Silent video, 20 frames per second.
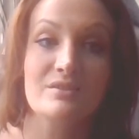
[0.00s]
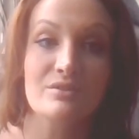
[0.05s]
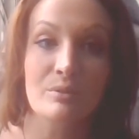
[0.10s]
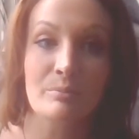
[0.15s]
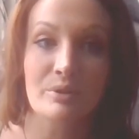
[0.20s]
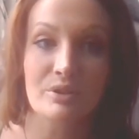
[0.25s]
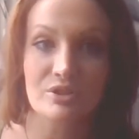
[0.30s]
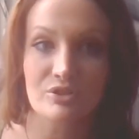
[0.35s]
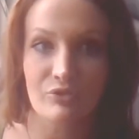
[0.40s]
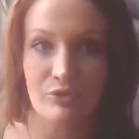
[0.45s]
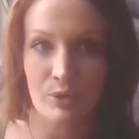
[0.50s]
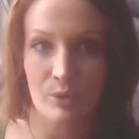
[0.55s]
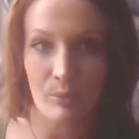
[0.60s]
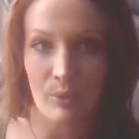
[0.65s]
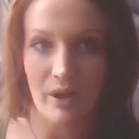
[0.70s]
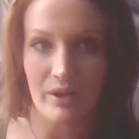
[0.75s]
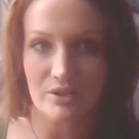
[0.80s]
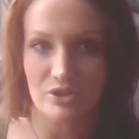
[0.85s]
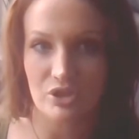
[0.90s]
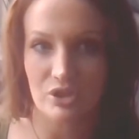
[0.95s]
so much for
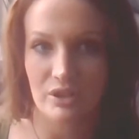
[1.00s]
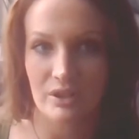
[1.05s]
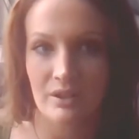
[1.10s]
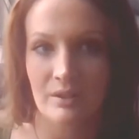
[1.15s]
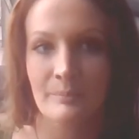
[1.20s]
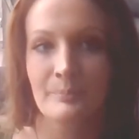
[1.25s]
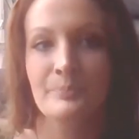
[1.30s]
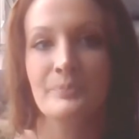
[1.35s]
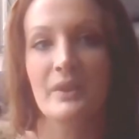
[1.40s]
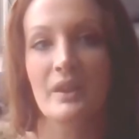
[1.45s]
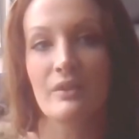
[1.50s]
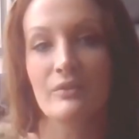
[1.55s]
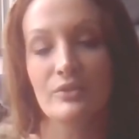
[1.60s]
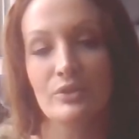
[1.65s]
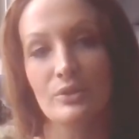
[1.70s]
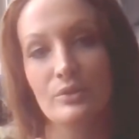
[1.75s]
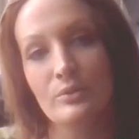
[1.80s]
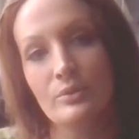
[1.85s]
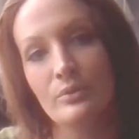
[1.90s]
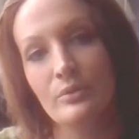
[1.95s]
watching. If
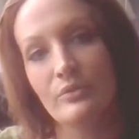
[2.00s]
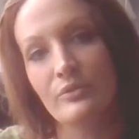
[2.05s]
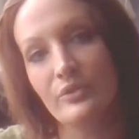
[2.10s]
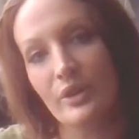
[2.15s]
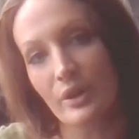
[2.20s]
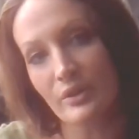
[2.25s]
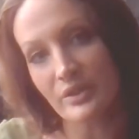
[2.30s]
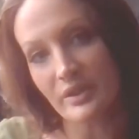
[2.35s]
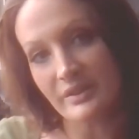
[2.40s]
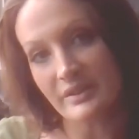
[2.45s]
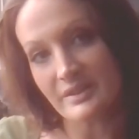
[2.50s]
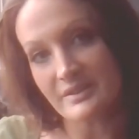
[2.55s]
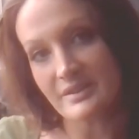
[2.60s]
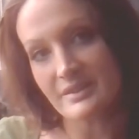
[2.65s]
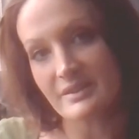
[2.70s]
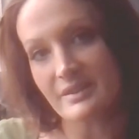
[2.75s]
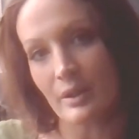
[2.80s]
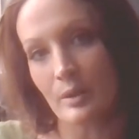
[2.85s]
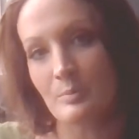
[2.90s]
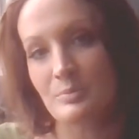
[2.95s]
you felt that this
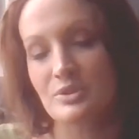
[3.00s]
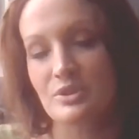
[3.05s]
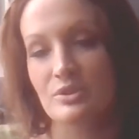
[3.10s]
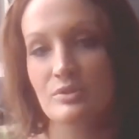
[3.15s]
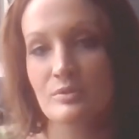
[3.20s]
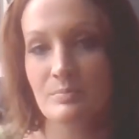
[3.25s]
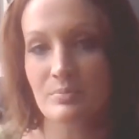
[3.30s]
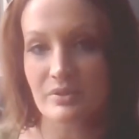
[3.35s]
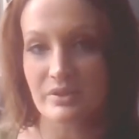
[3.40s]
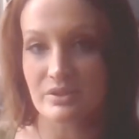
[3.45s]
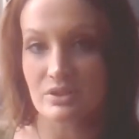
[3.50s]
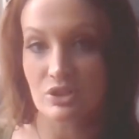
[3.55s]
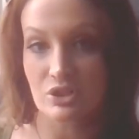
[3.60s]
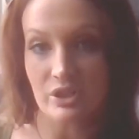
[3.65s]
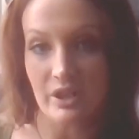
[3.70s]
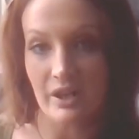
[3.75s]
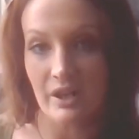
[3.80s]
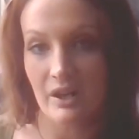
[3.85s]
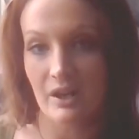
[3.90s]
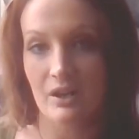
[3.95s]
has helped you, please
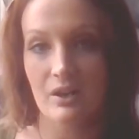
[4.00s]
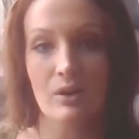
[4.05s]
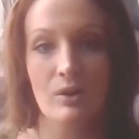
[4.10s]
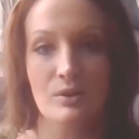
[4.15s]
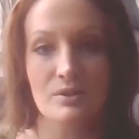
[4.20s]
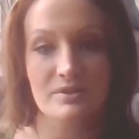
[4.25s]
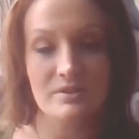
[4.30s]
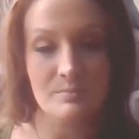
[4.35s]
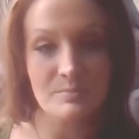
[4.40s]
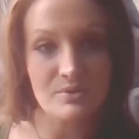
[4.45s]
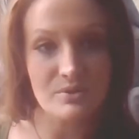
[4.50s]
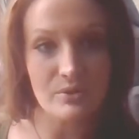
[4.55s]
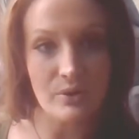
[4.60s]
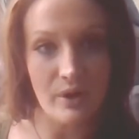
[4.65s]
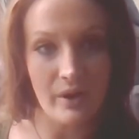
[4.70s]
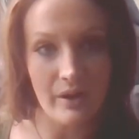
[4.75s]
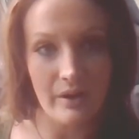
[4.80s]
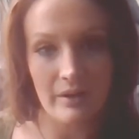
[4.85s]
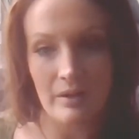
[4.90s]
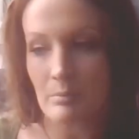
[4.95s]
share or
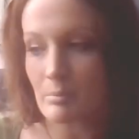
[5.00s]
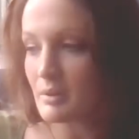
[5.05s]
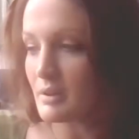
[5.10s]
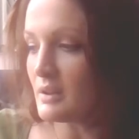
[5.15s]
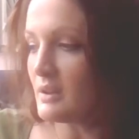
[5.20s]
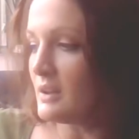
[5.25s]
subscribe.